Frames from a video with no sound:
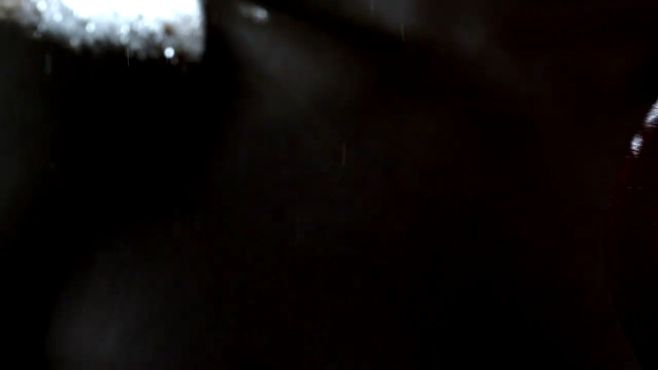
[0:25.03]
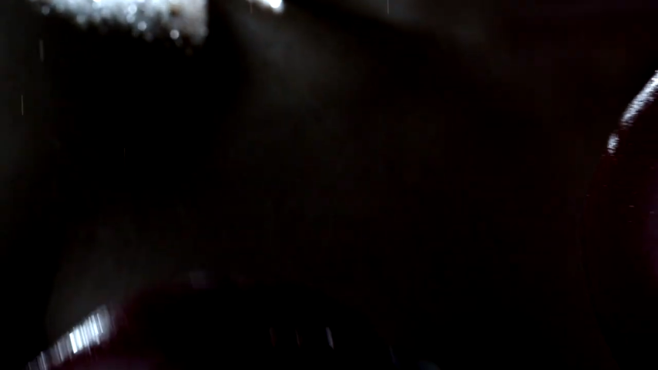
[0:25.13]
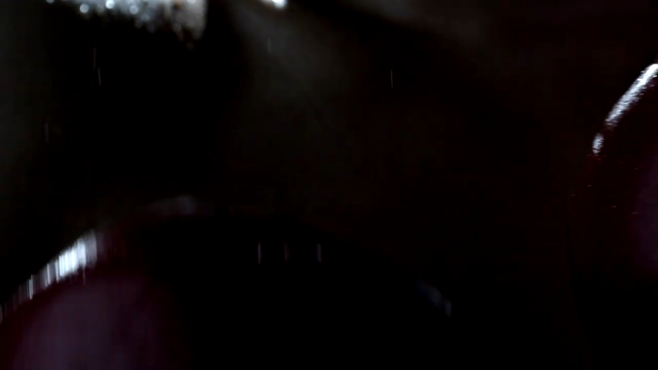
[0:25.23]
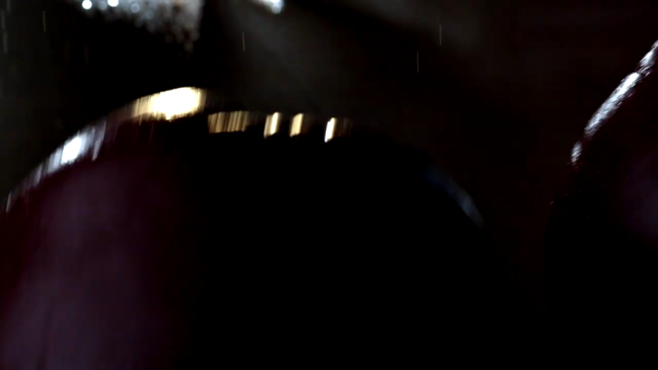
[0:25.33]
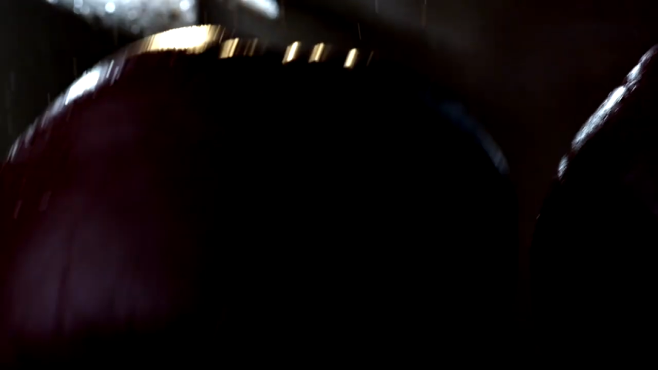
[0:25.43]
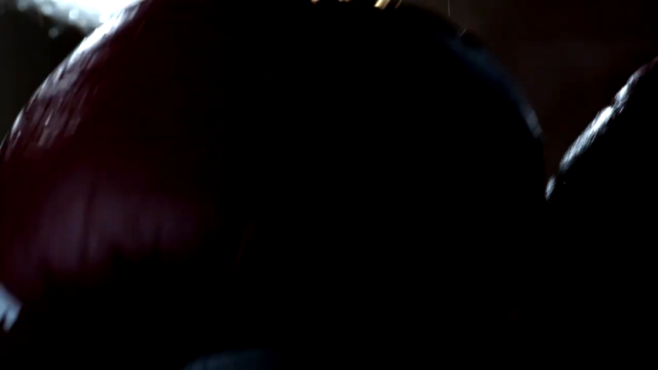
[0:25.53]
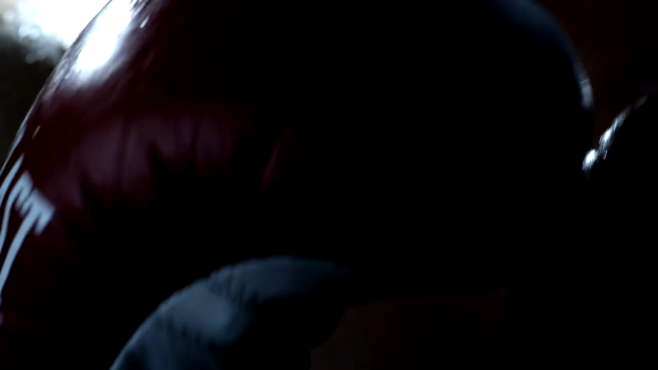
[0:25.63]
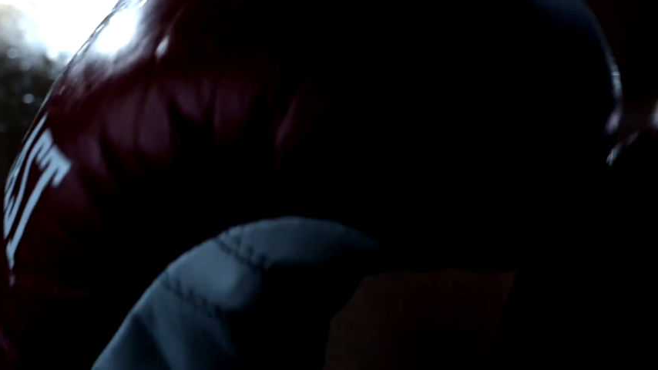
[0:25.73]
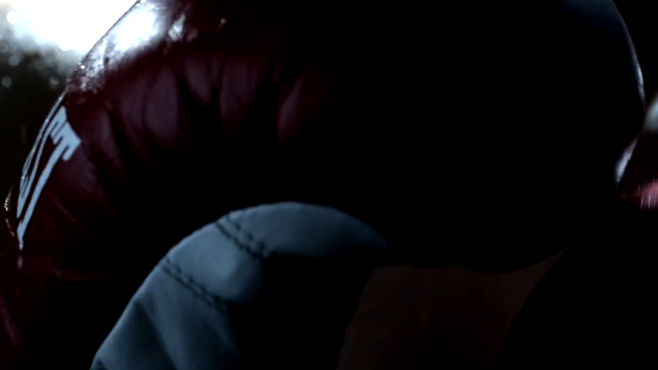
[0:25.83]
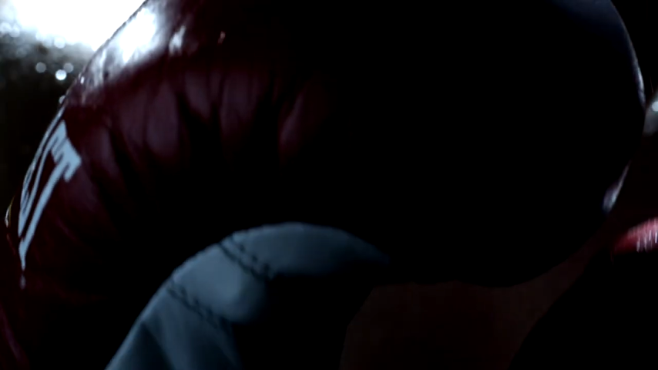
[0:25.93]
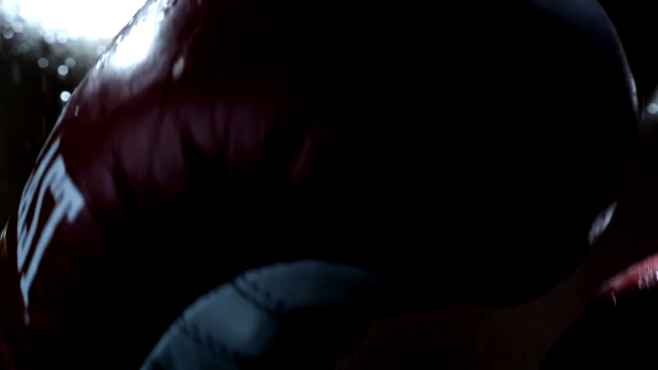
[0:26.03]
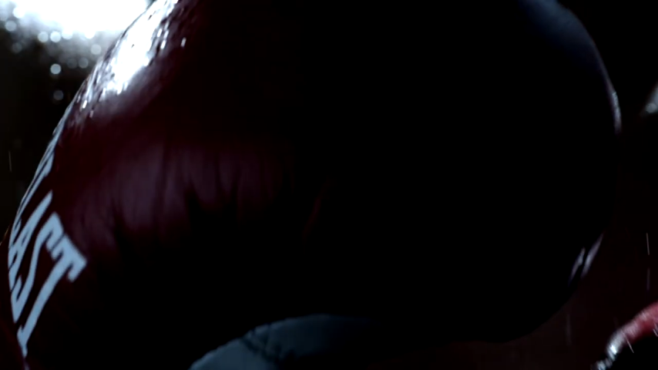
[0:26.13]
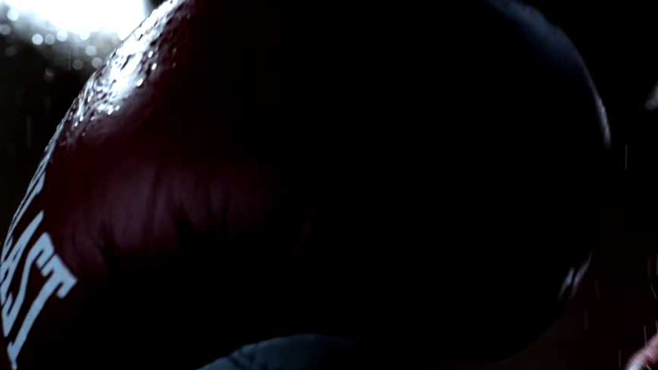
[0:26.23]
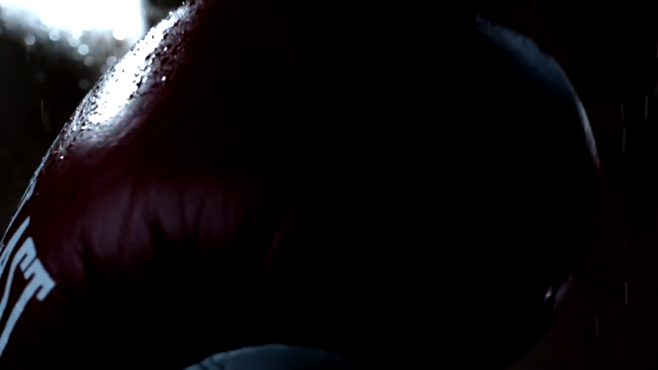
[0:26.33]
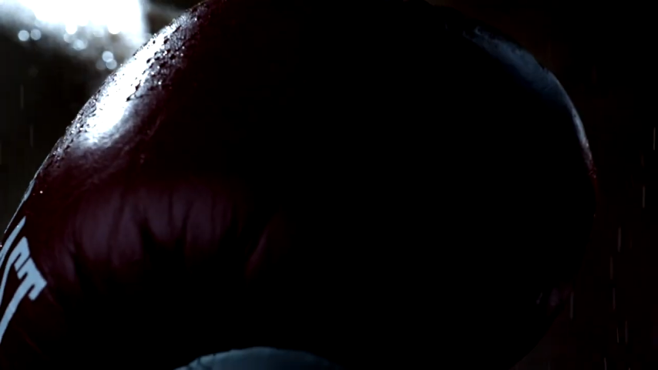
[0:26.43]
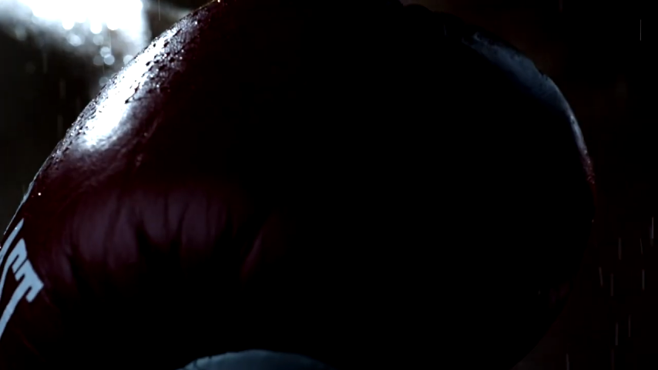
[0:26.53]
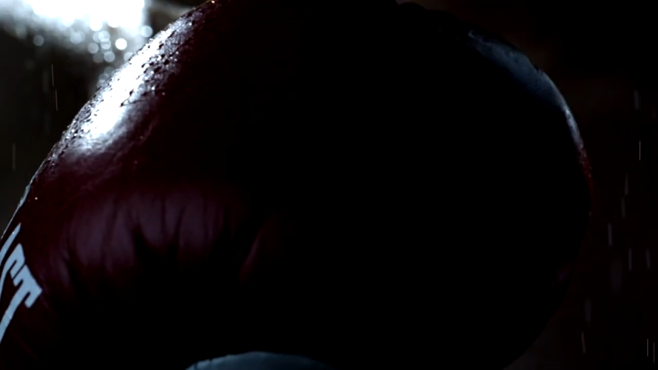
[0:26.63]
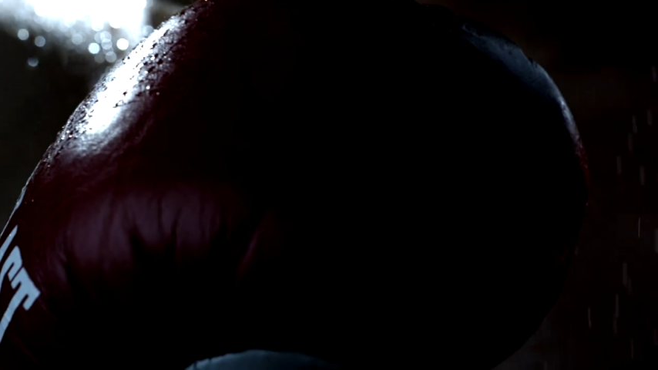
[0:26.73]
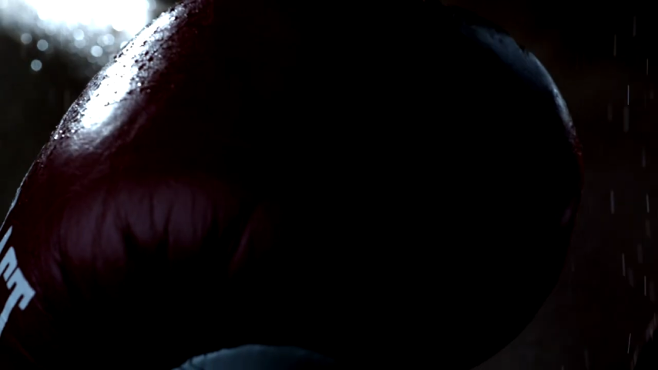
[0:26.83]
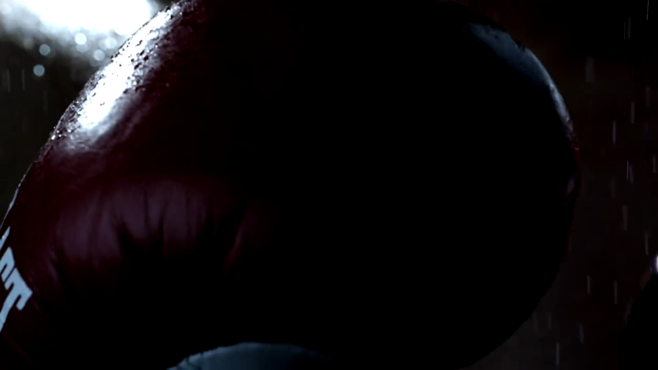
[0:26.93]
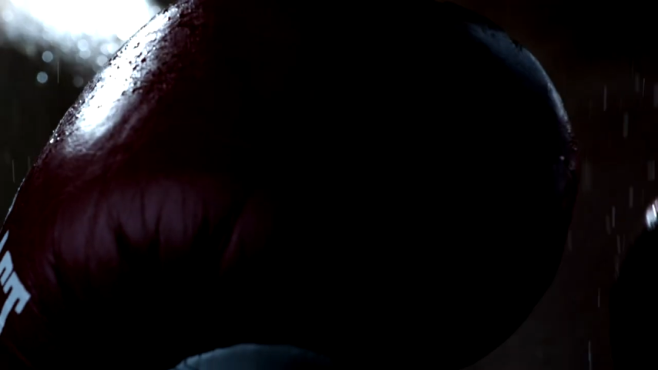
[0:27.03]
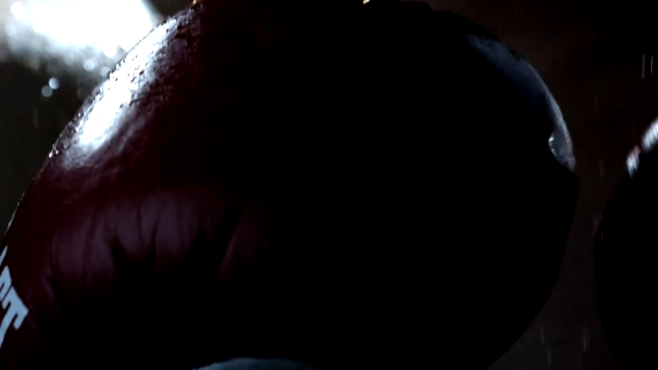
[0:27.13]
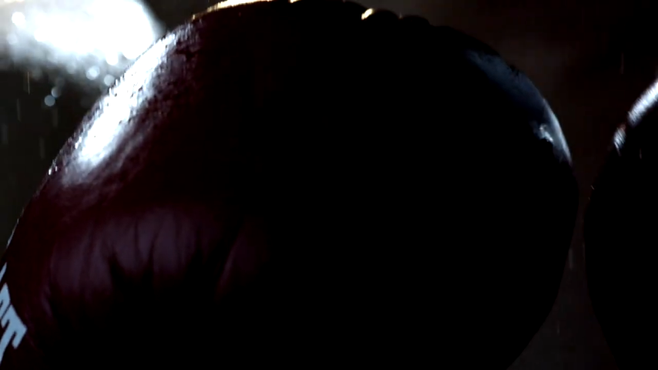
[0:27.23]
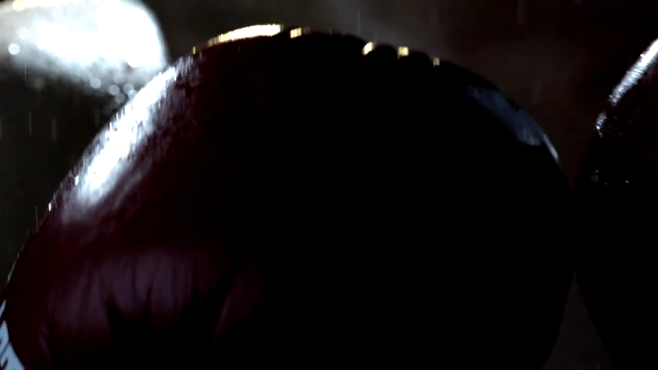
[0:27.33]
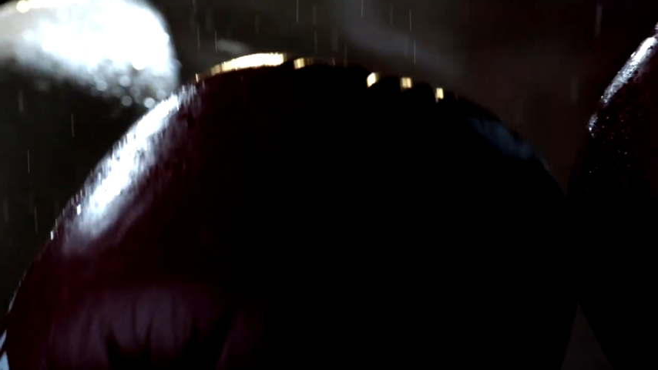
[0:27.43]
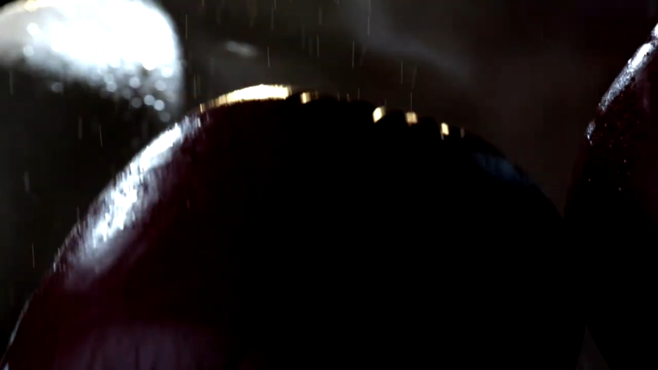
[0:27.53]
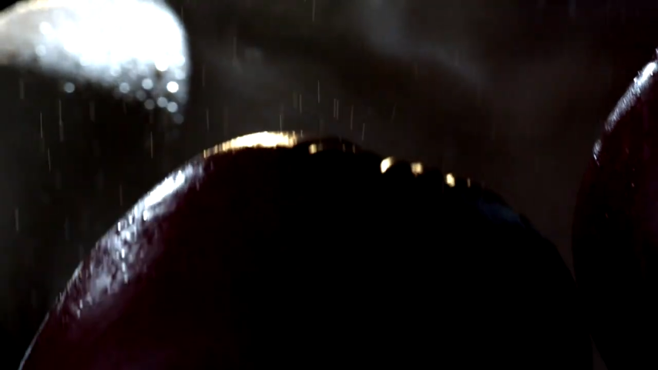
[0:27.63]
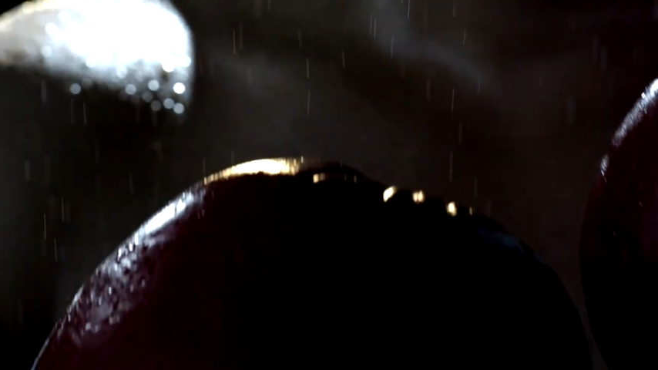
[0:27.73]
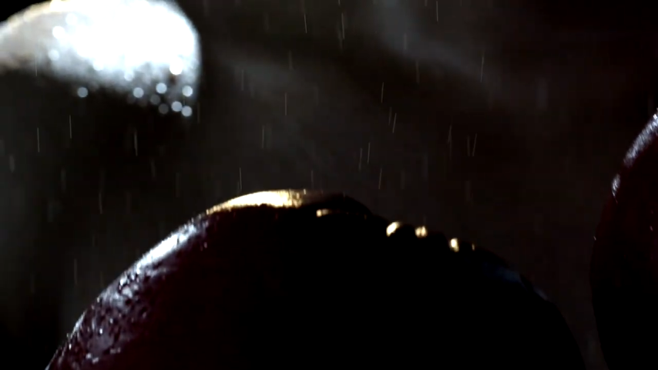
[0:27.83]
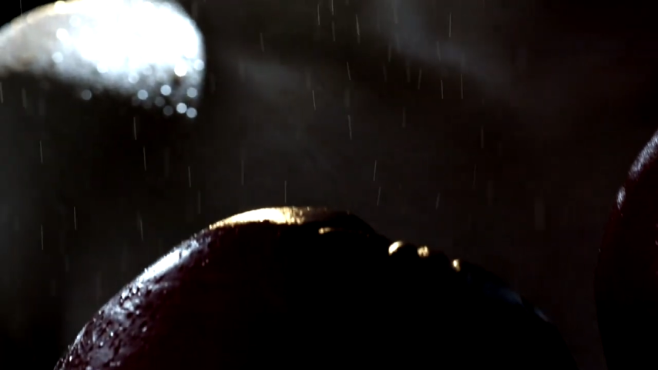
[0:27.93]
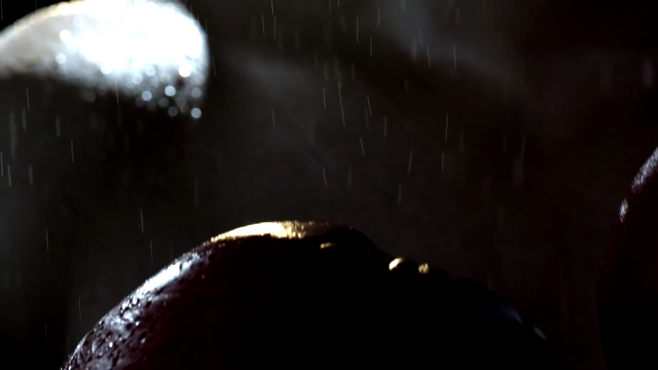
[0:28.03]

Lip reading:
[unreadable: no face in view]